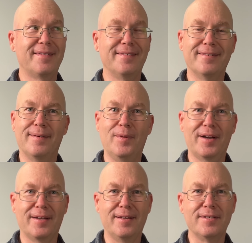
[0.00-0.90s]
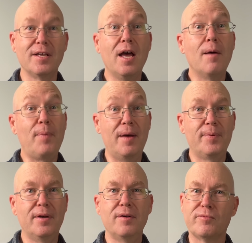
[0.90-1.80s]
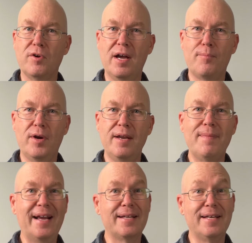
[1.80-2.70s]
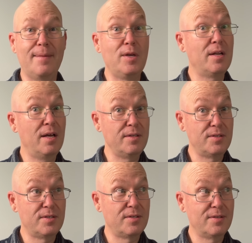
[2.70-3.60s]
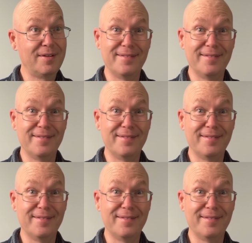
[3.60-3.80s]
Oh, I'm liking this. Pepper, rye bread, macadamia nuts.